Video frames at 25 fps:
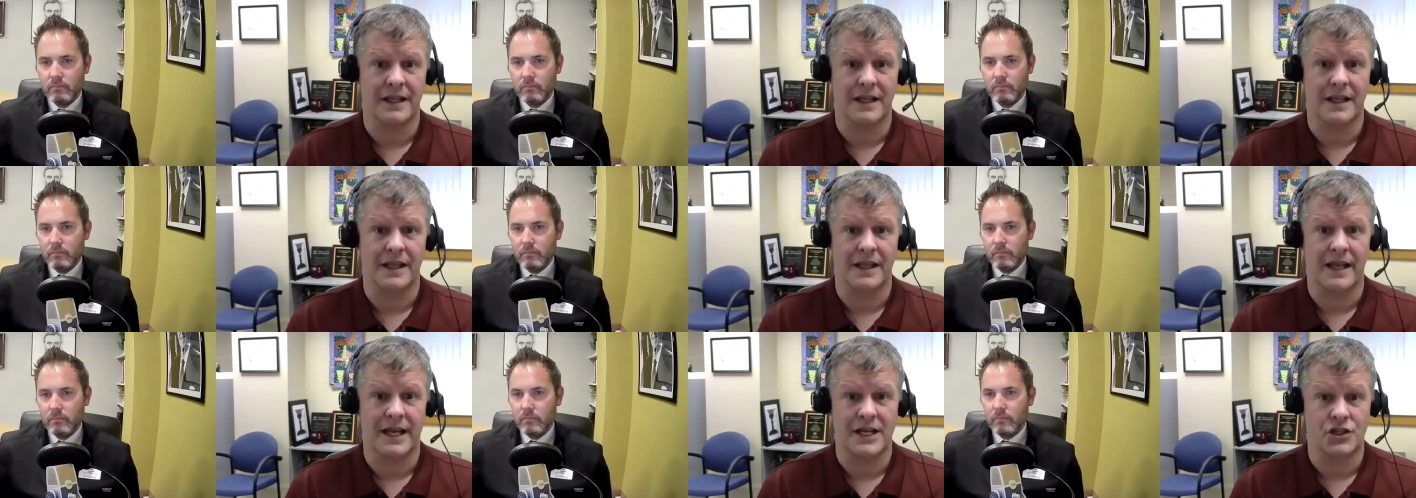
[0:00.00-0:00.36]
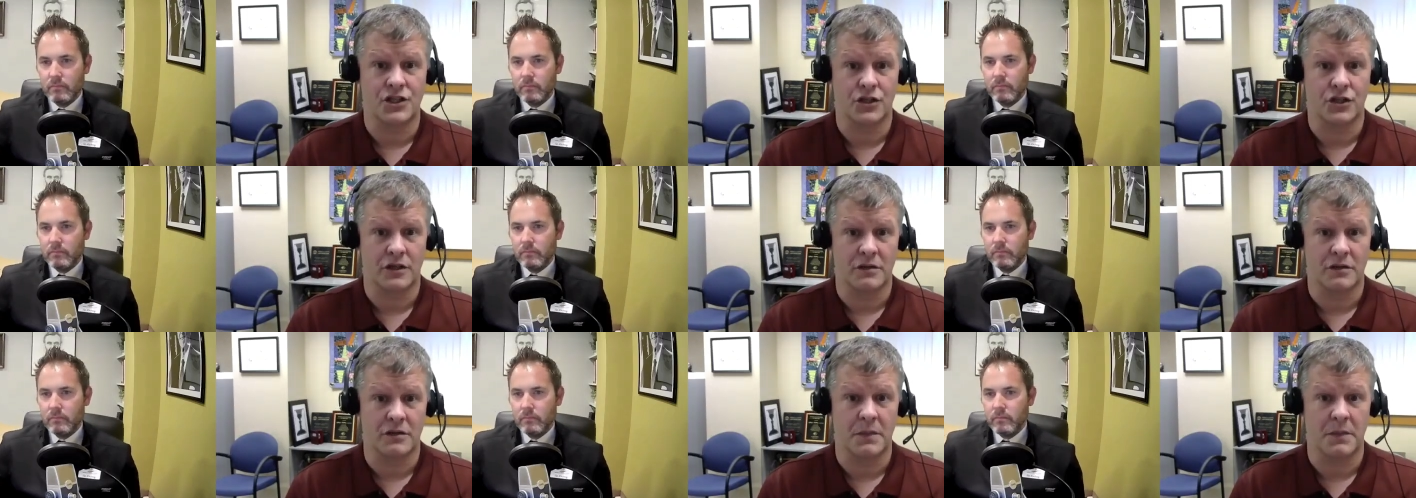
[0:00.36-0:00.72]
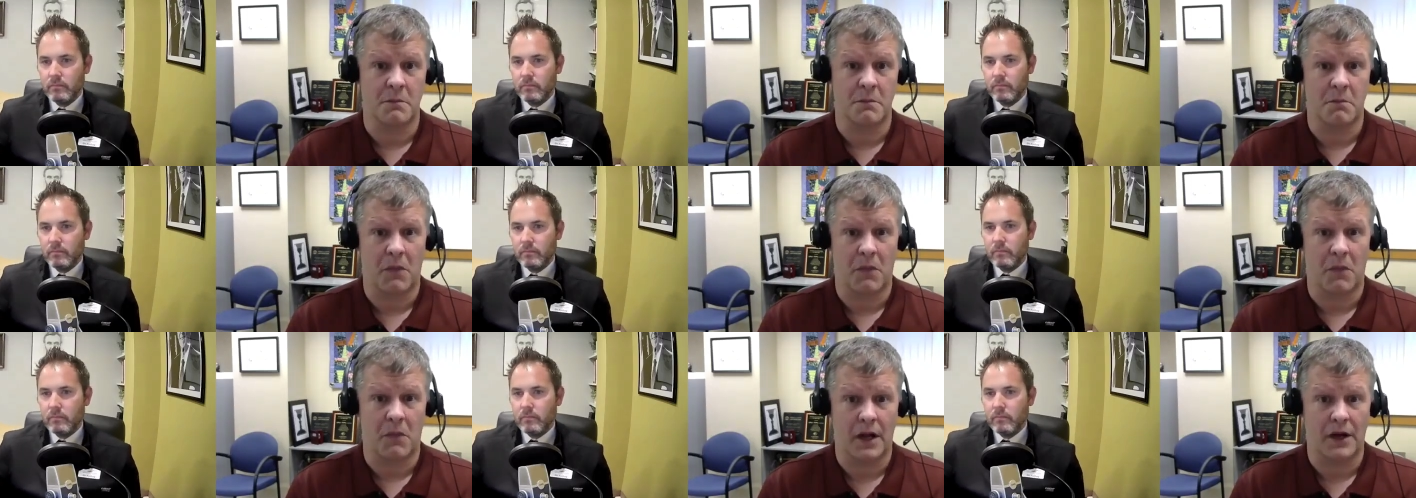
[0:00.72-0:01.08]
Speaker 1: they shouldn't be
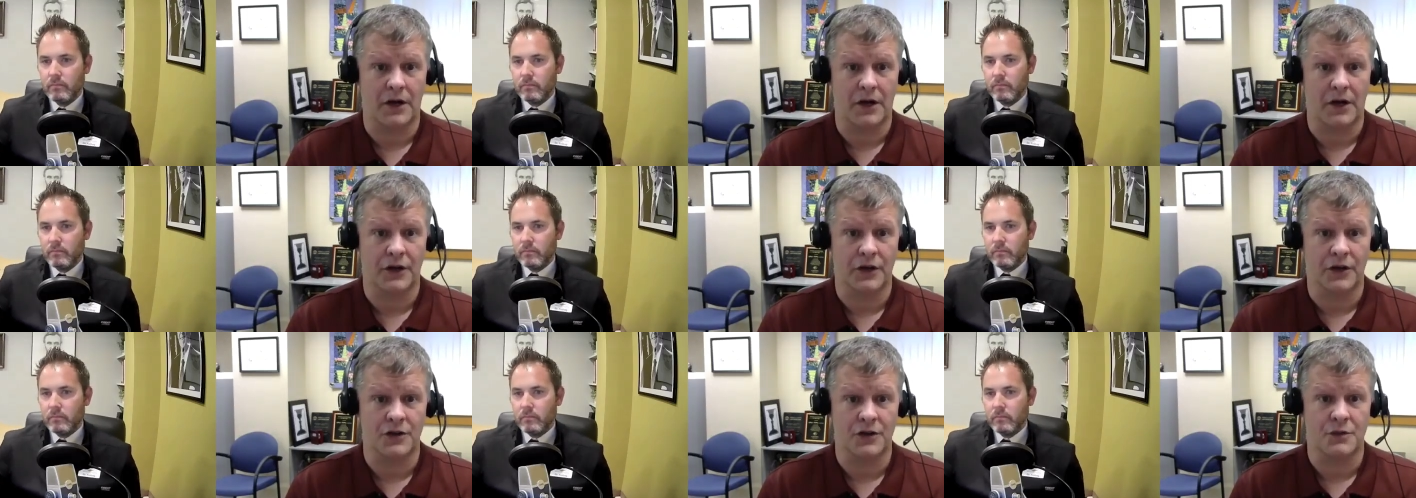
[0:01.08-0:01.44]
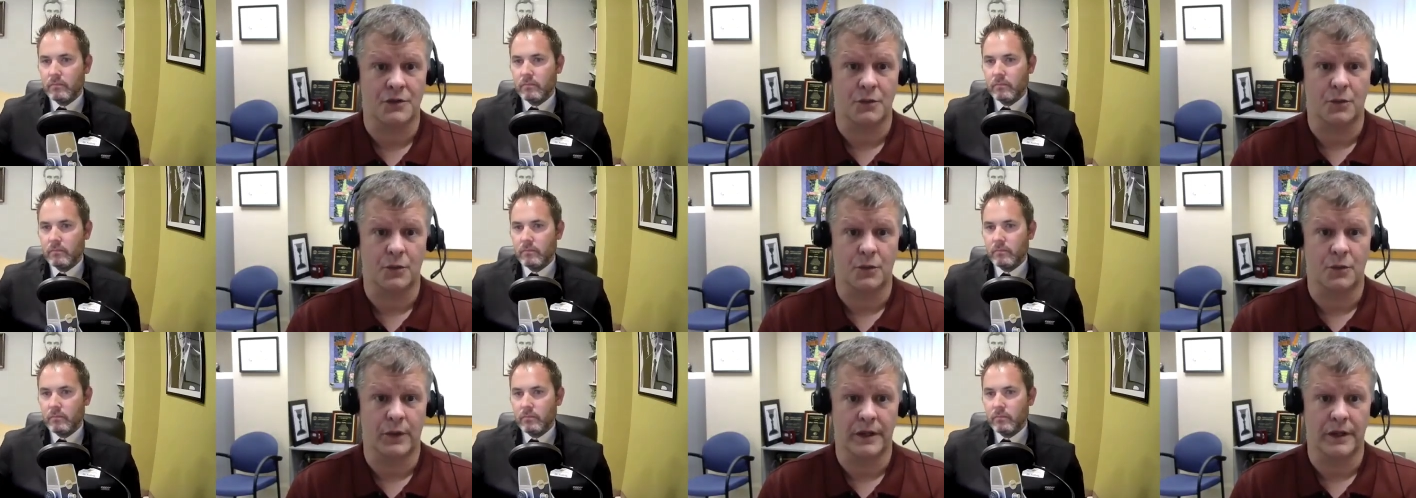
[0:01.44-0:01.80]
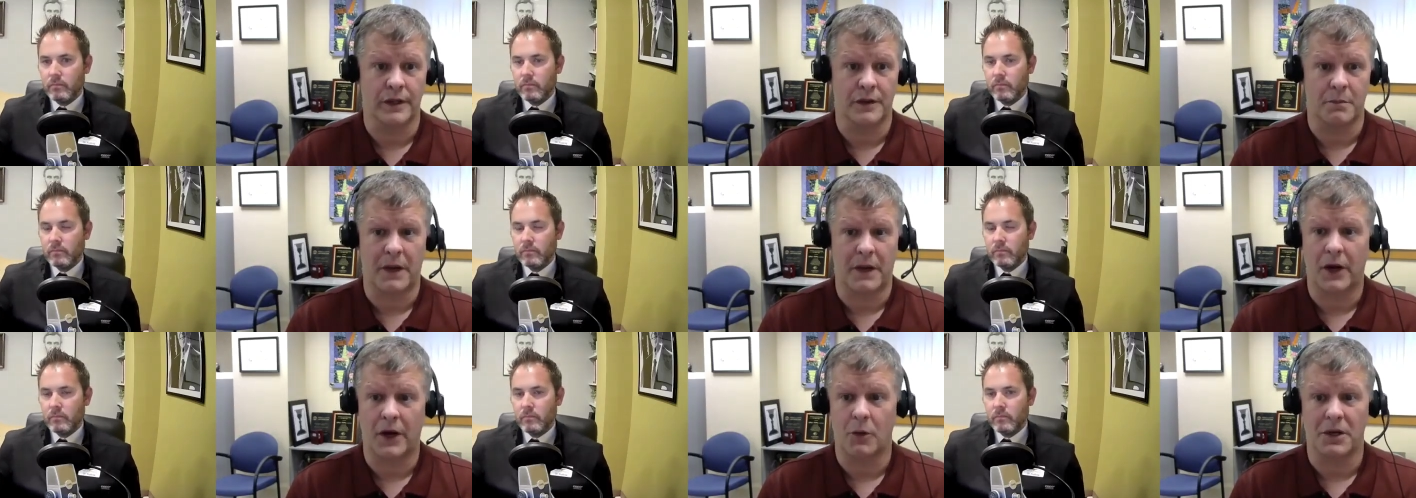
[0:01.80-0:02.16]
monitored with
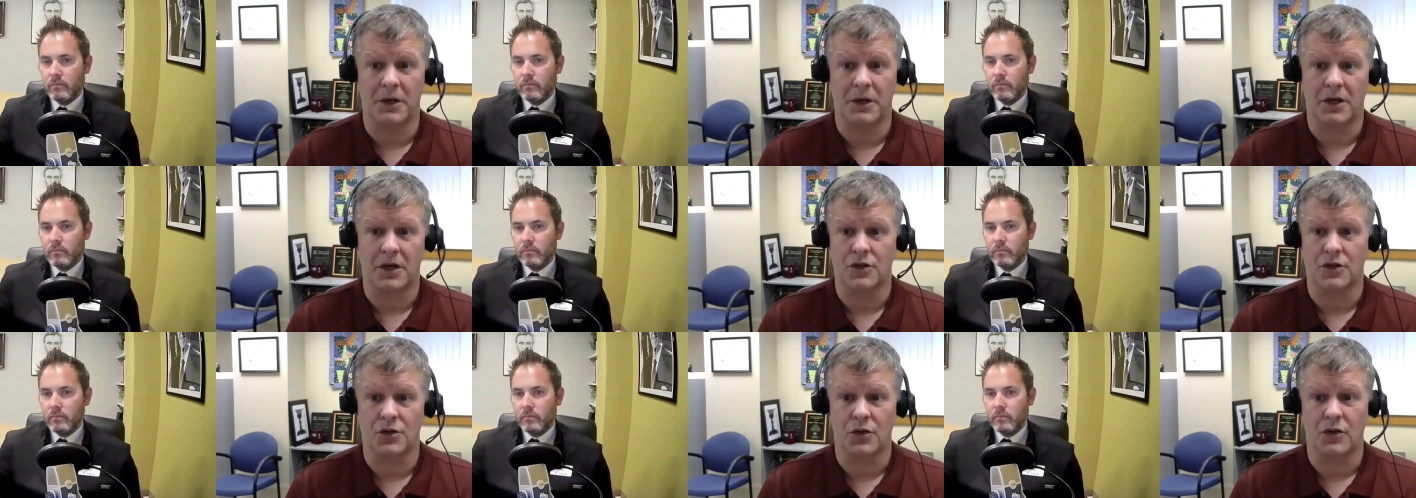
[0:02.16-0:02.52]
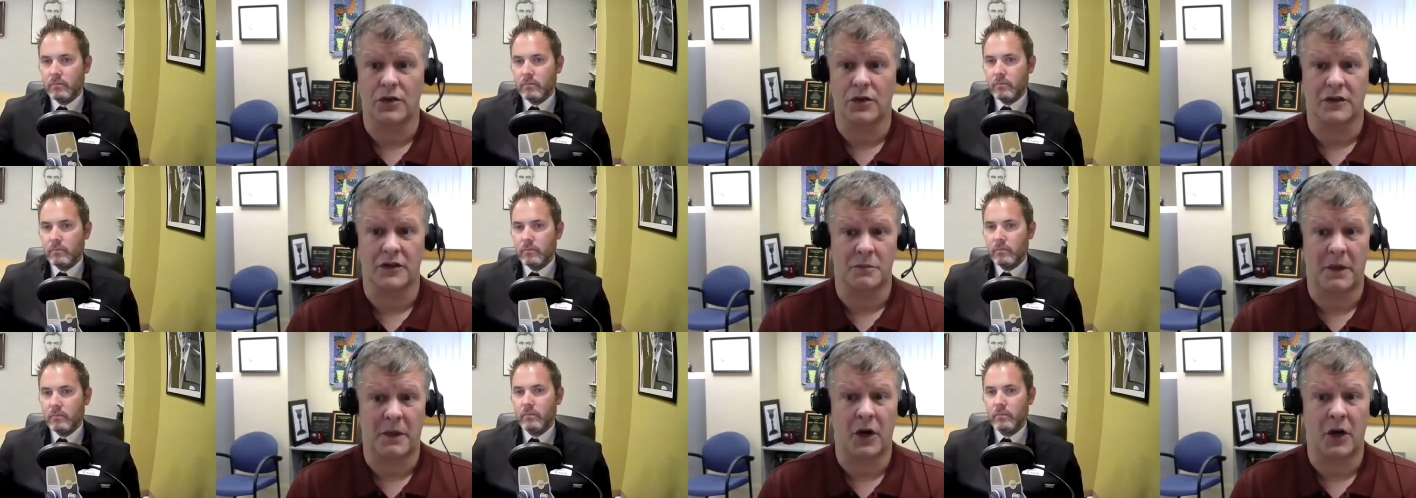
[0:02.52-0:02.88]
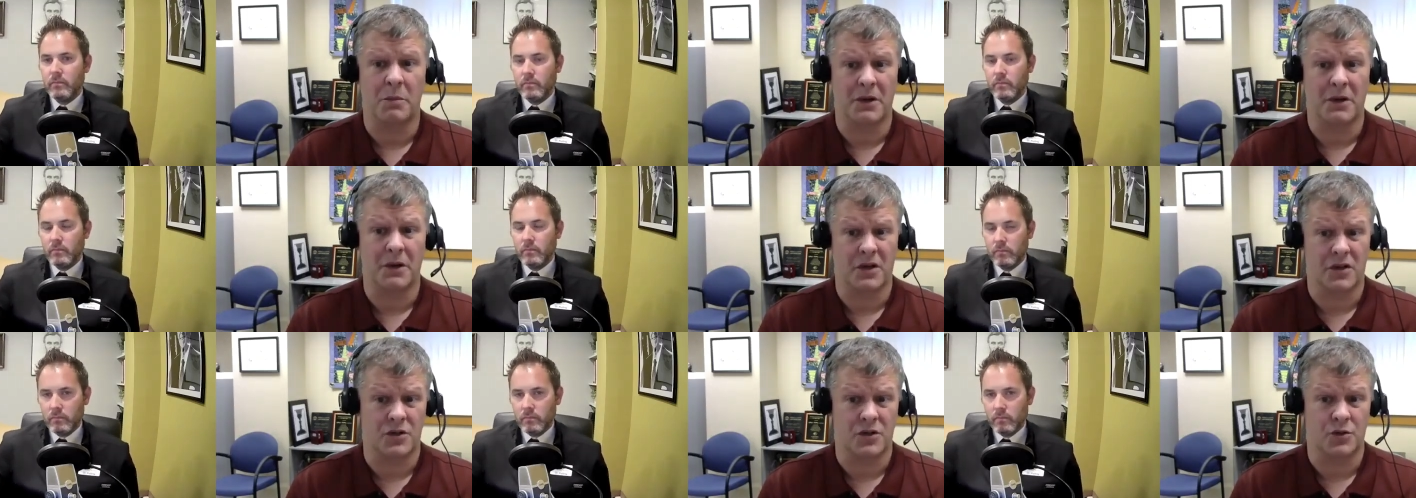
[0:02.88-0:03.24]
myopia control because
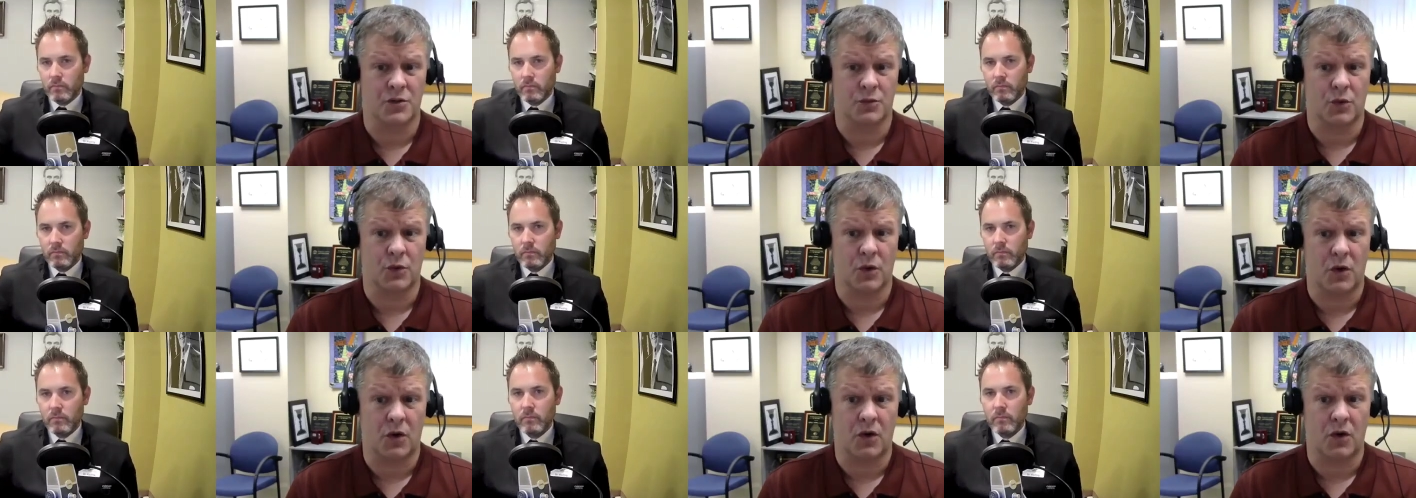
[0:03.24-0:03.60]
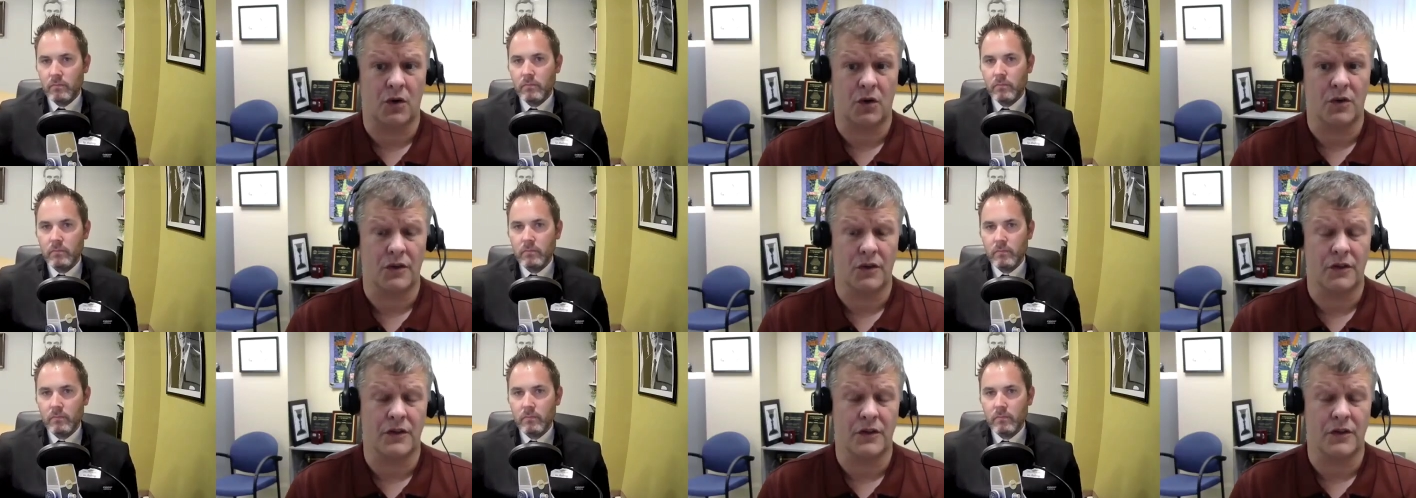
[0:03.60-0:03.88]
myopia control,